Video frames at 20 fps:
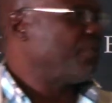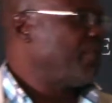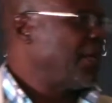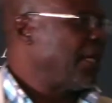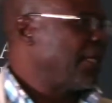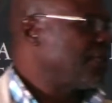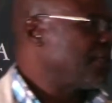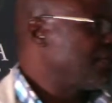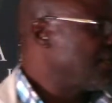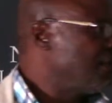
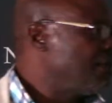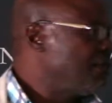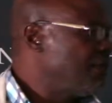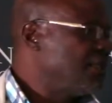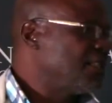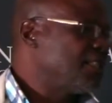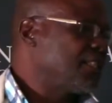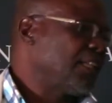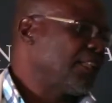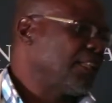pass
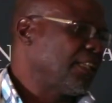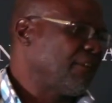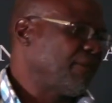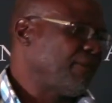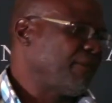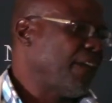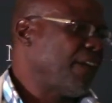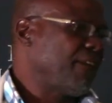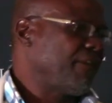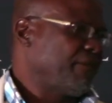even standard
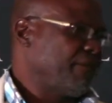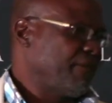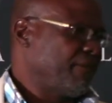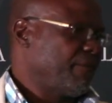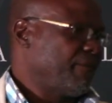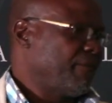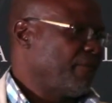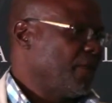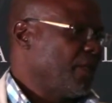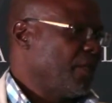five.
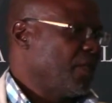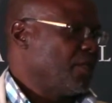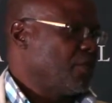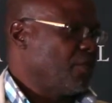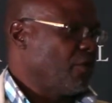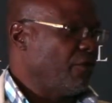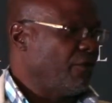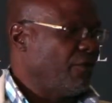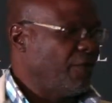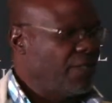
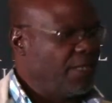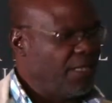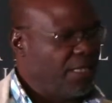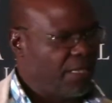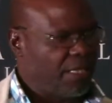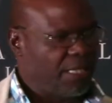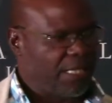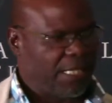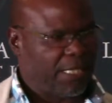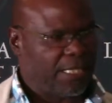So even
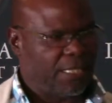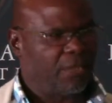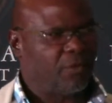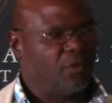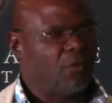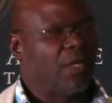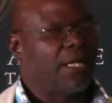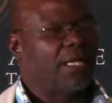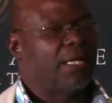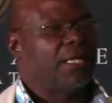the current
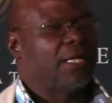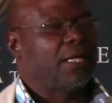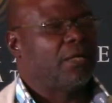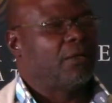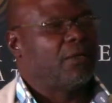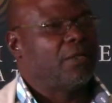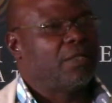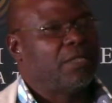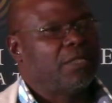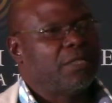one now,
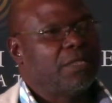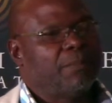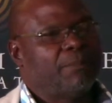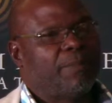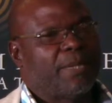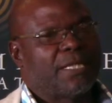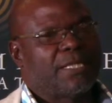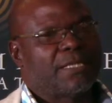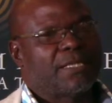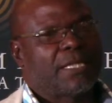he
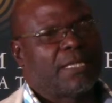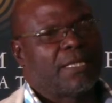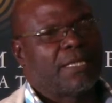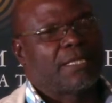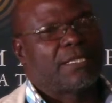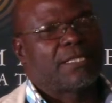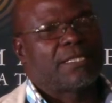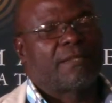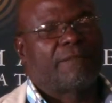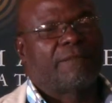passed
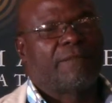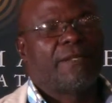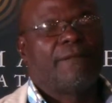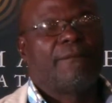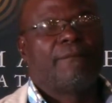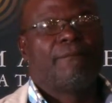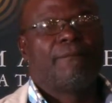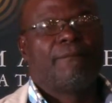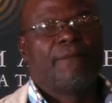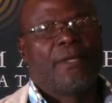standard
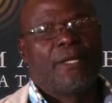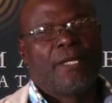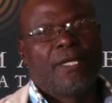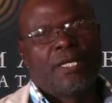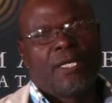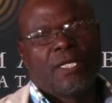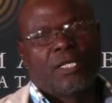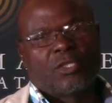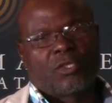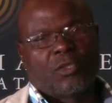seven.
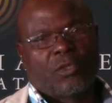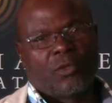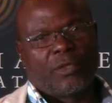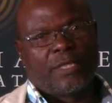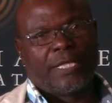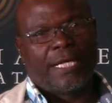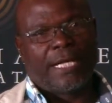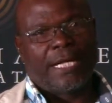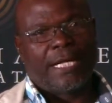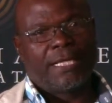So
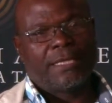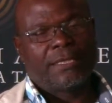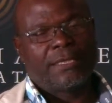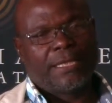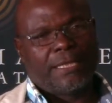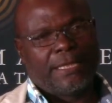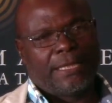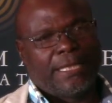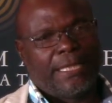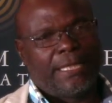the aunt
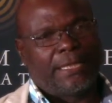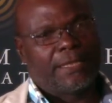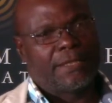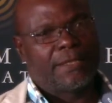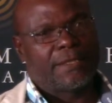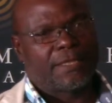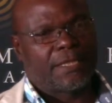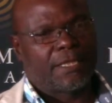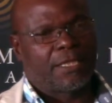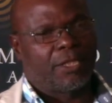and uncle
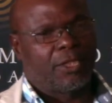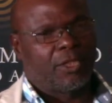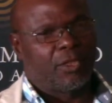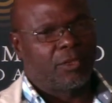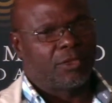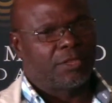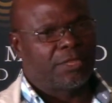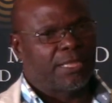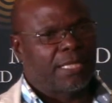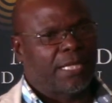said,
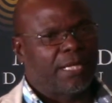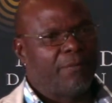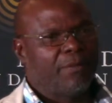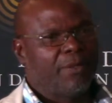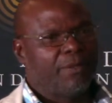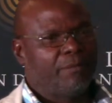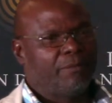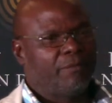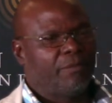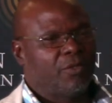no,
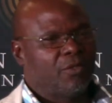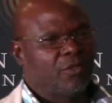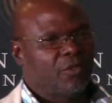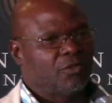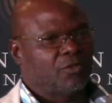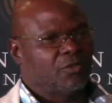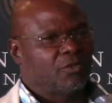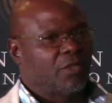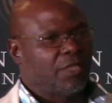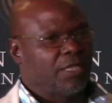Shirami,
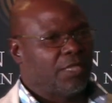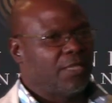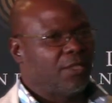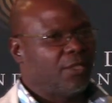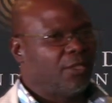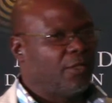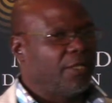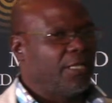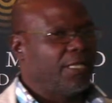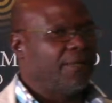because you are a
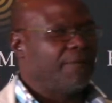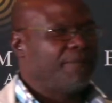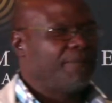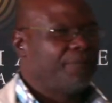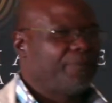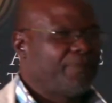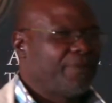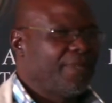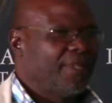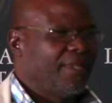lawyer
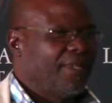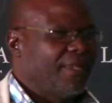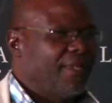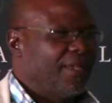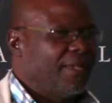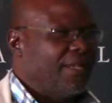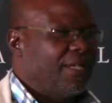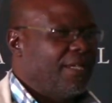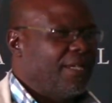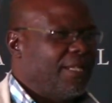
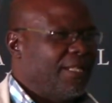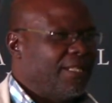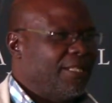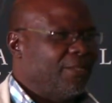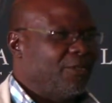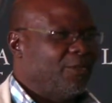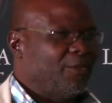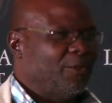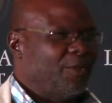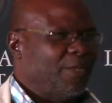
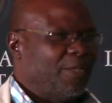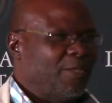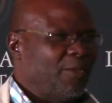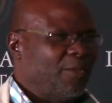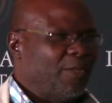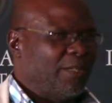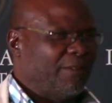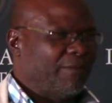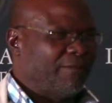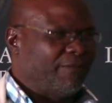and you
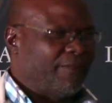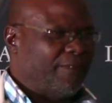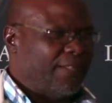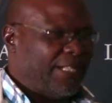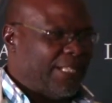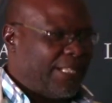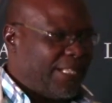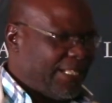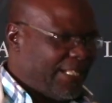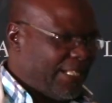have
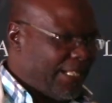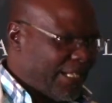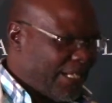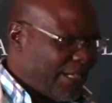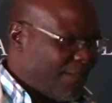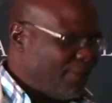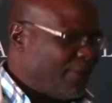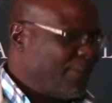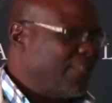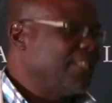learned
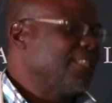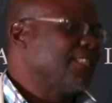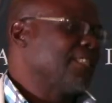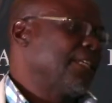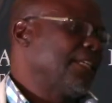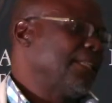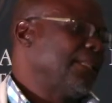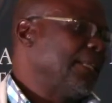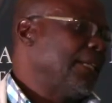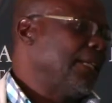how things
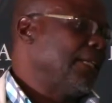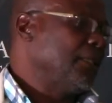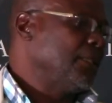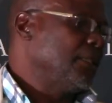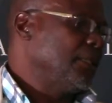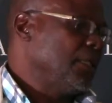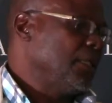are done,